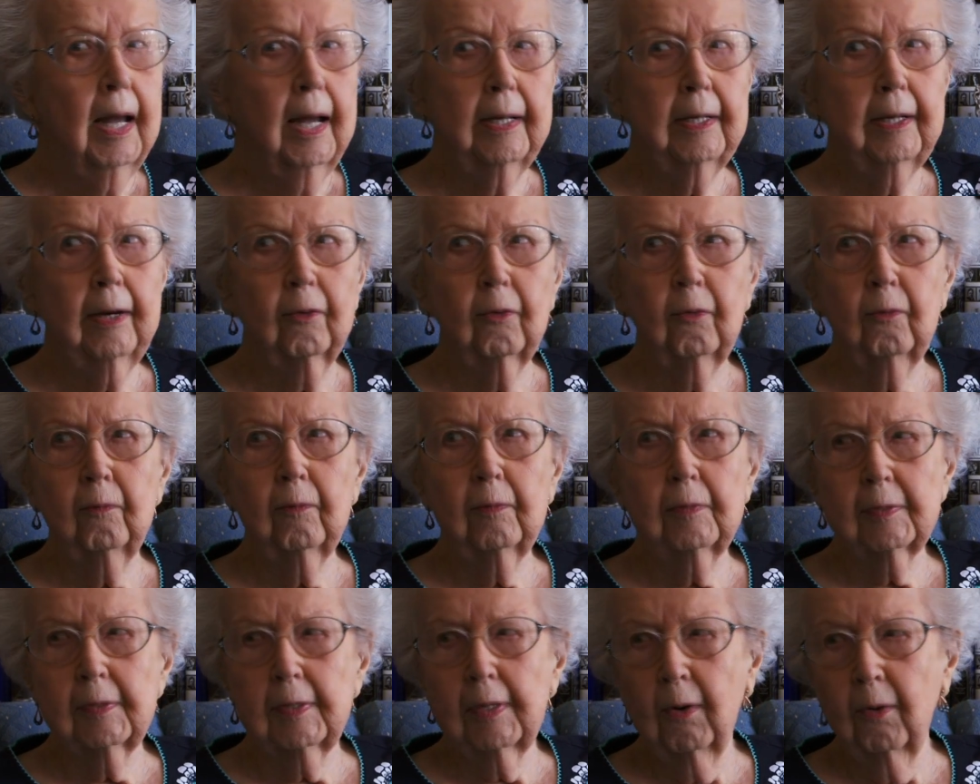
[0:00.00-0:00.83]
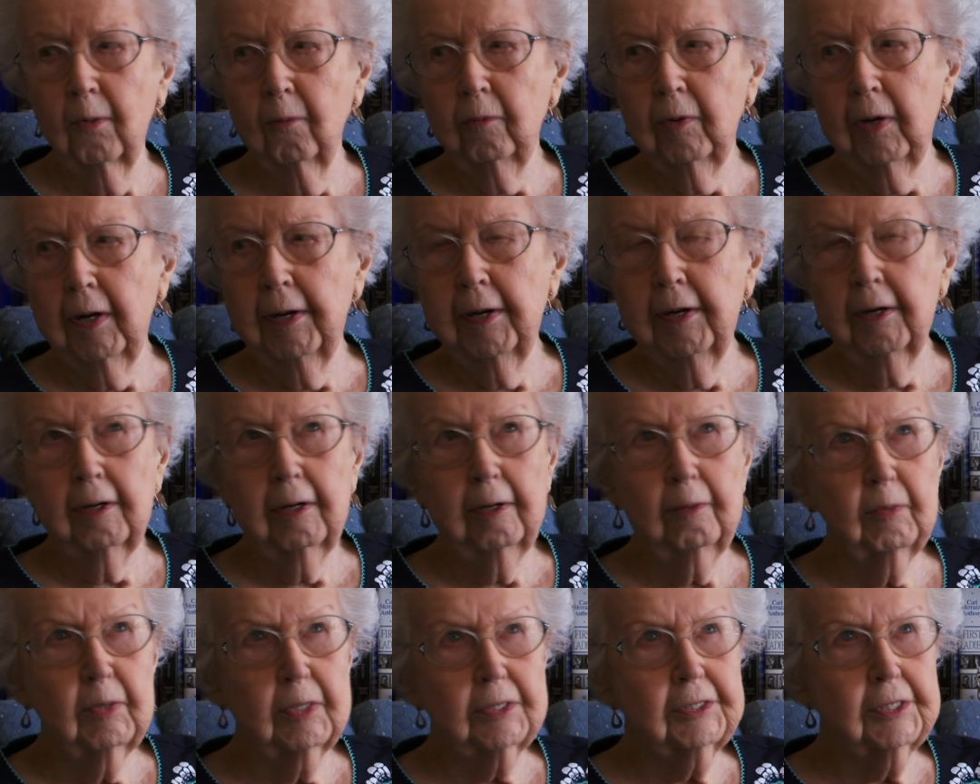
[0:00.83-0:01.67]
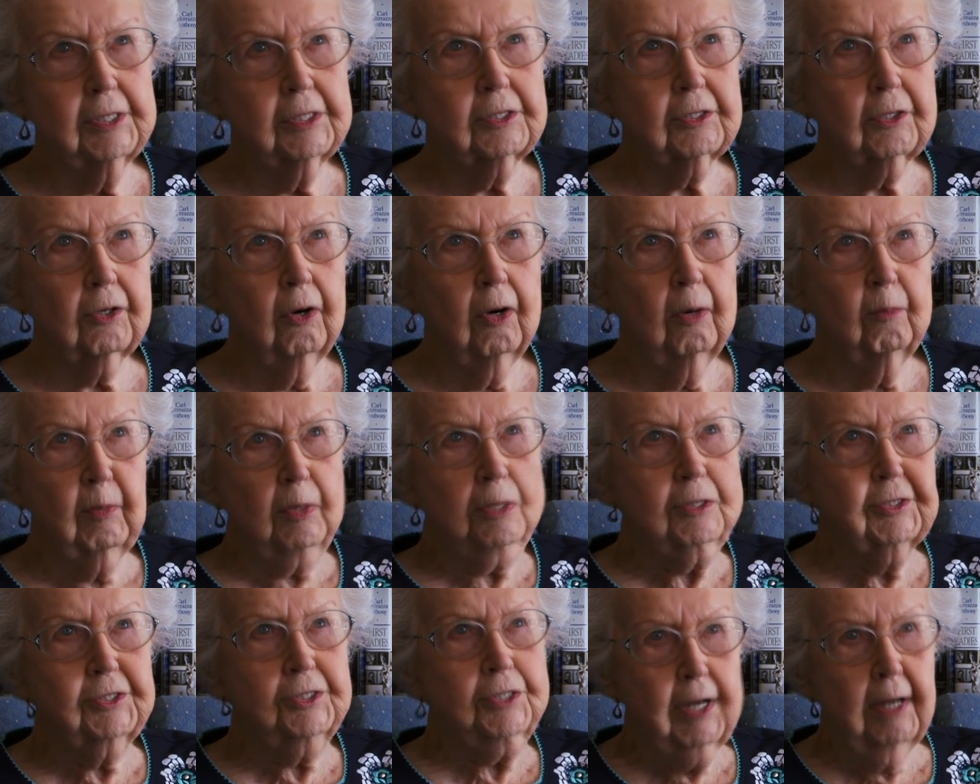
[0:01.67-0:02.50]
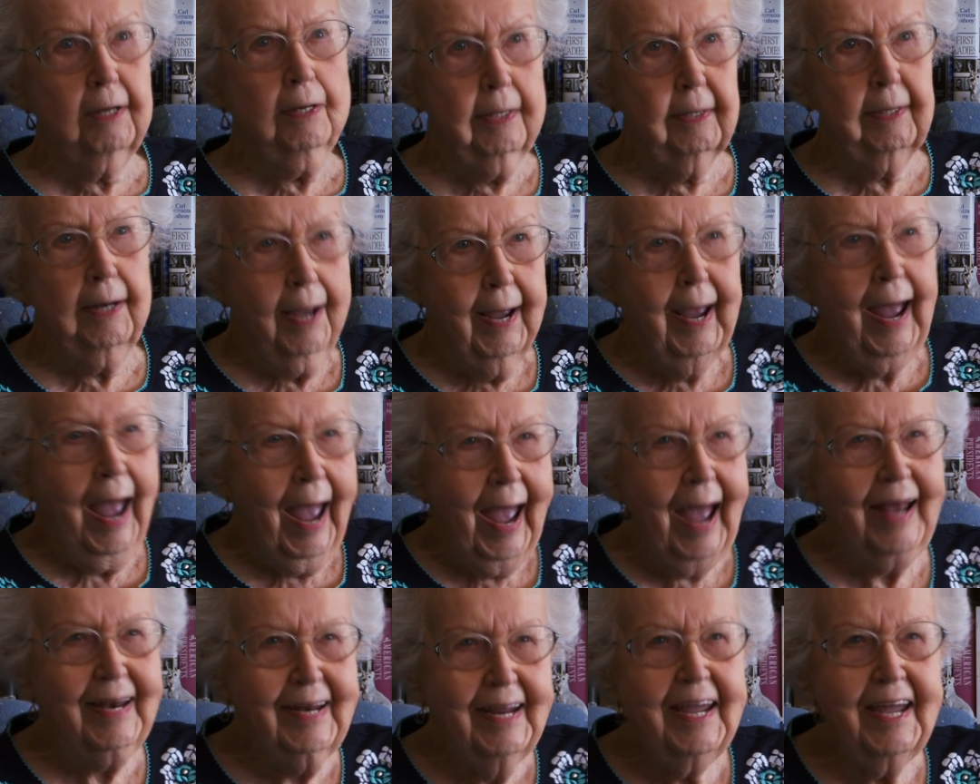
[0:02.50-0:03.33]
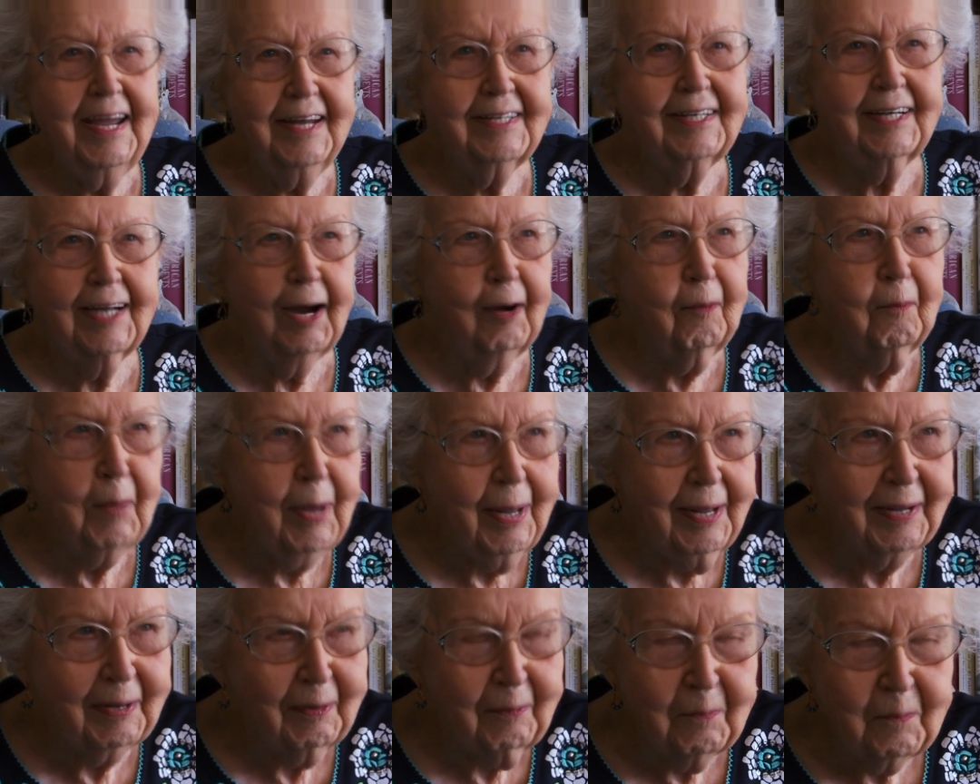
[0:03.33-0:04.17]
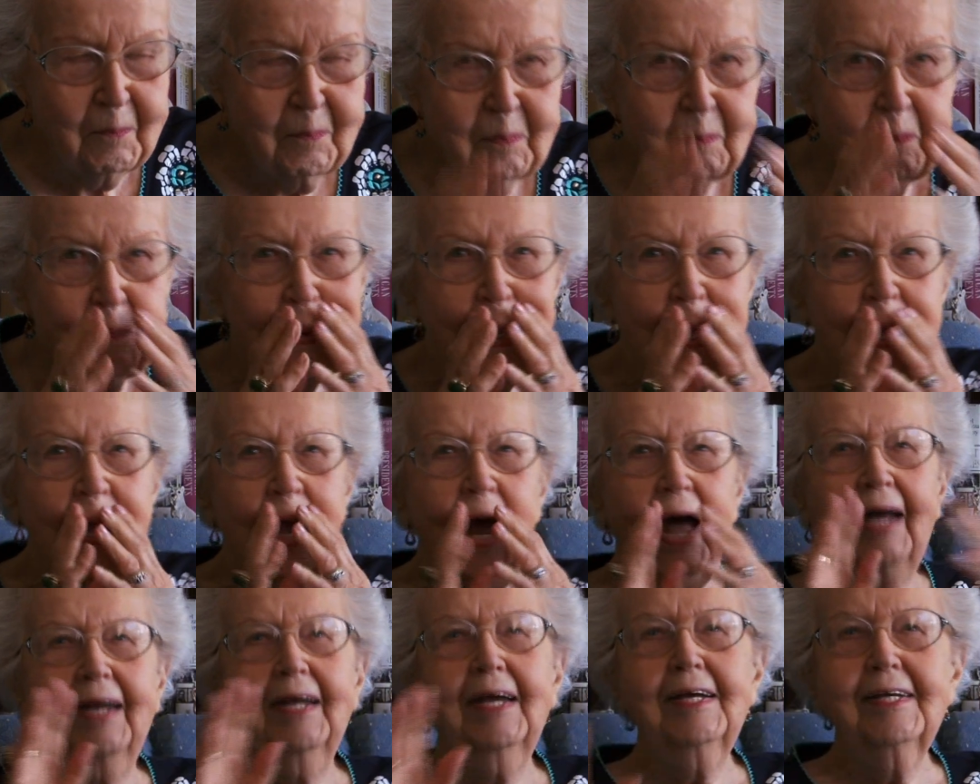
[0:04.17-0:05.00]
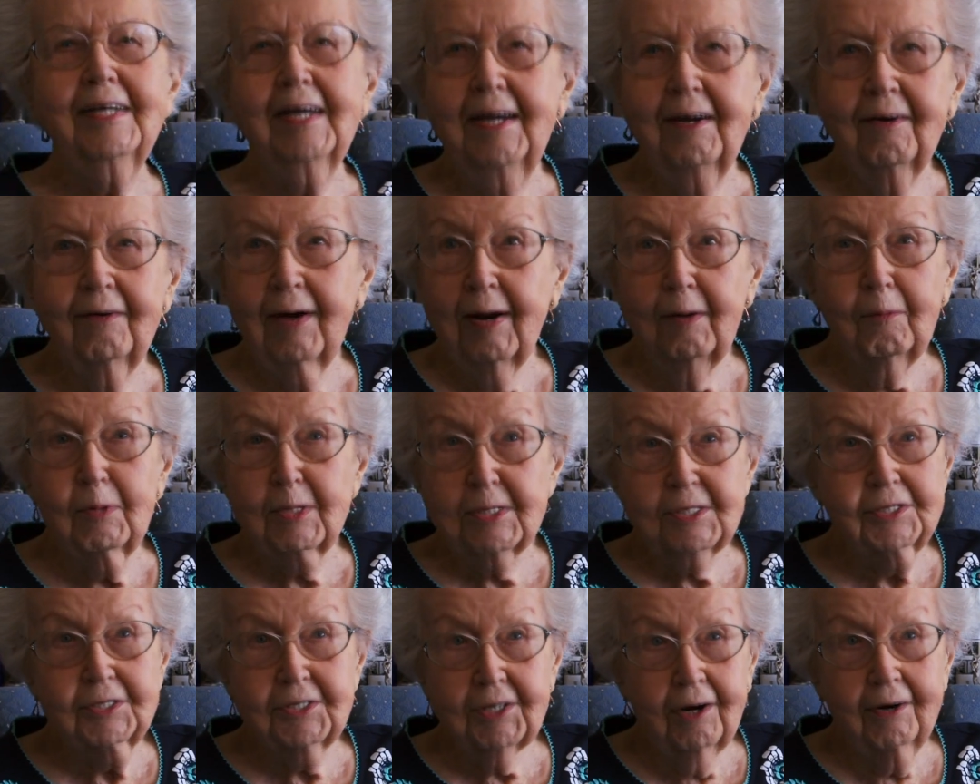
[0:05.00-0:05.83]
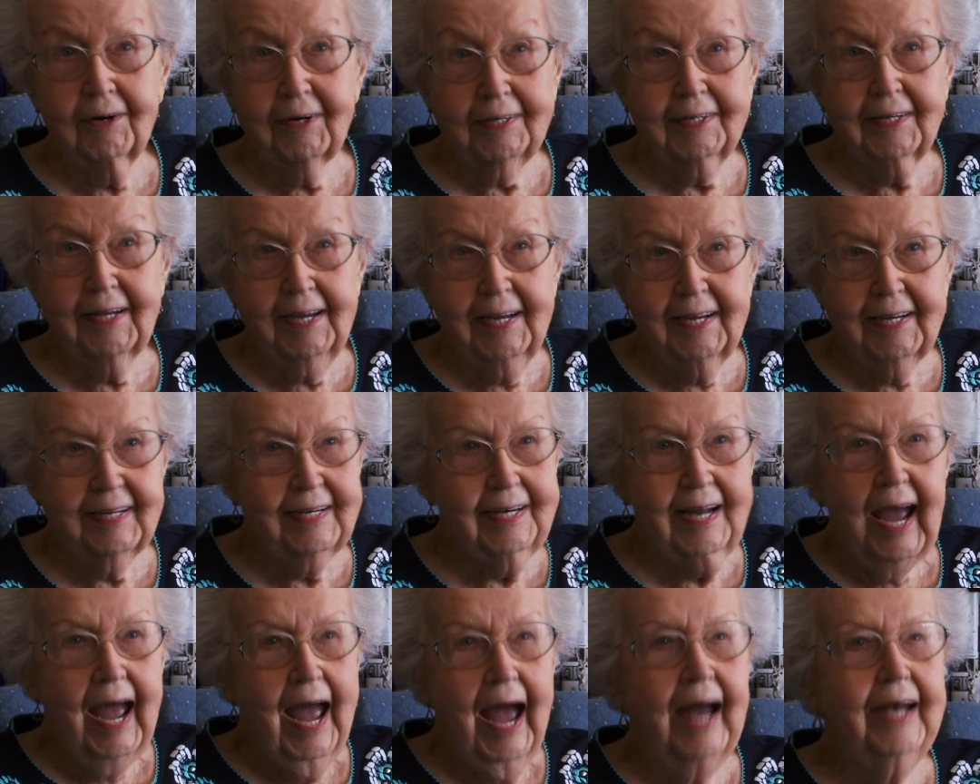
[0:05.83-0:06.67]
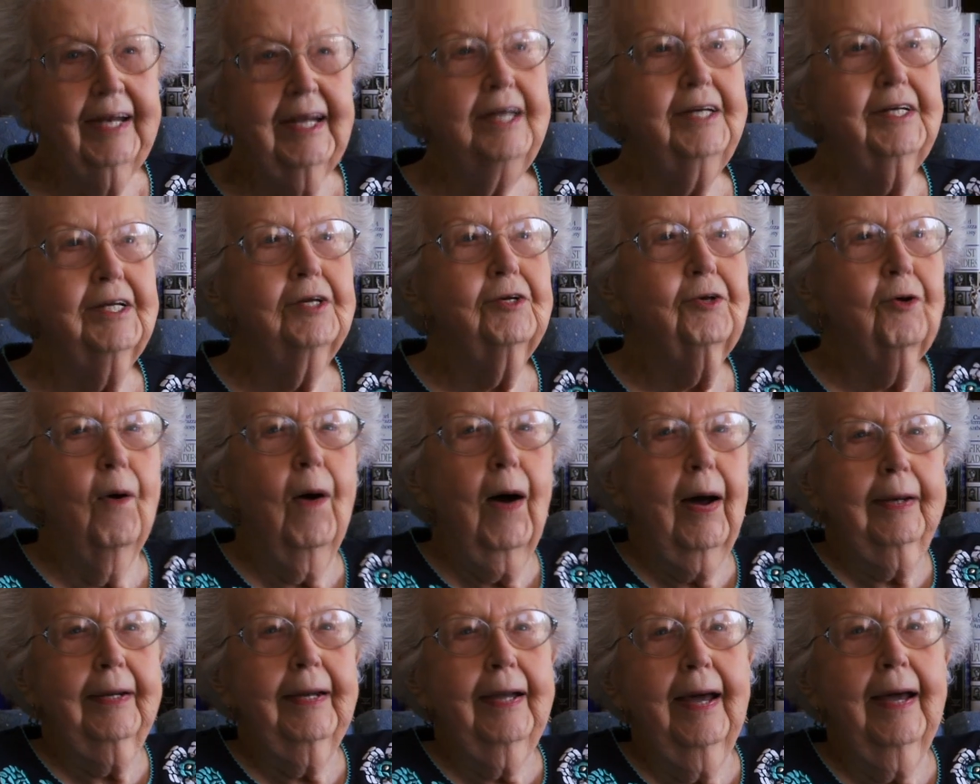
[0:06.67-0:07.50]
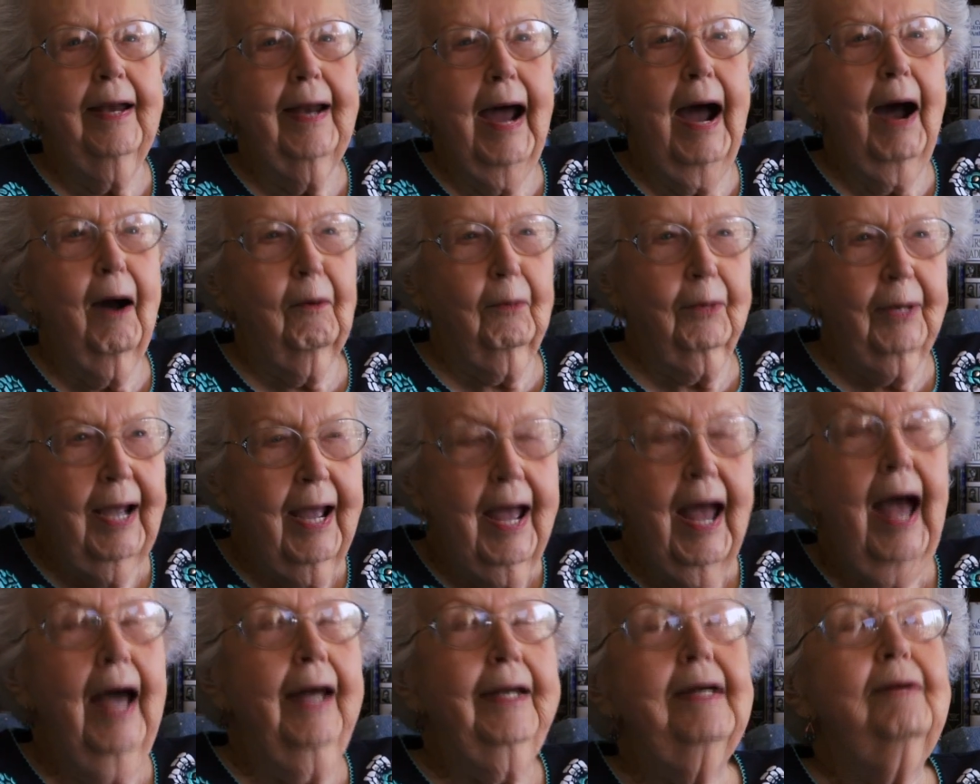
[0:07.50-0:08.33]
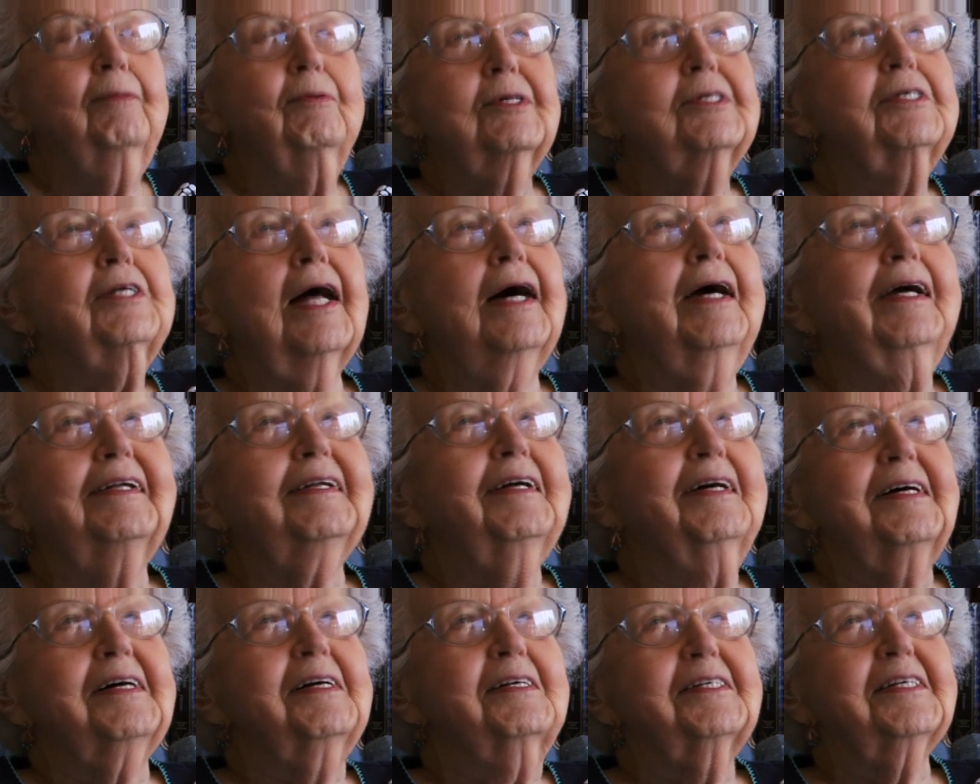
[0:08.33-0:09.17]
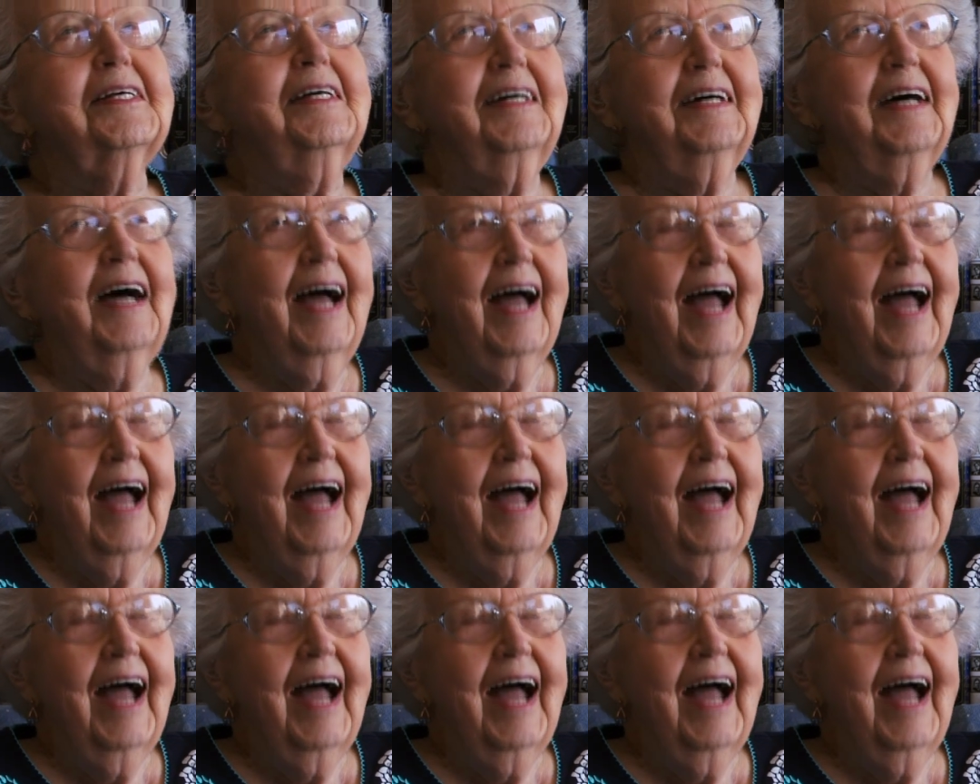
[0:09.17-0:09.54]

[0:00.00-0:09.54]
Now, over here was this corpsman standing, and he'd come in, and he, here I was stark naked, and he didn't know how to get out, and he was like this.